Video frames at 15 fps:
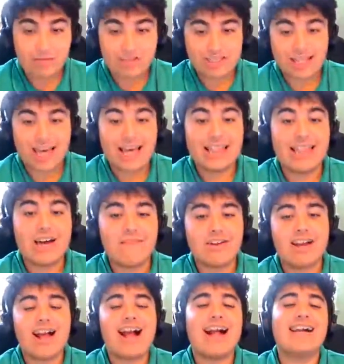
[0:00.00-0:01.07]
today. I love you
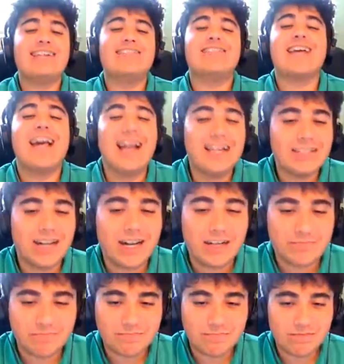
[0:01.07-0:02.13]
guys, and,
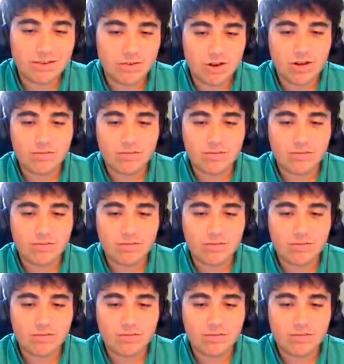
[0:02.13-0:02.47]
what?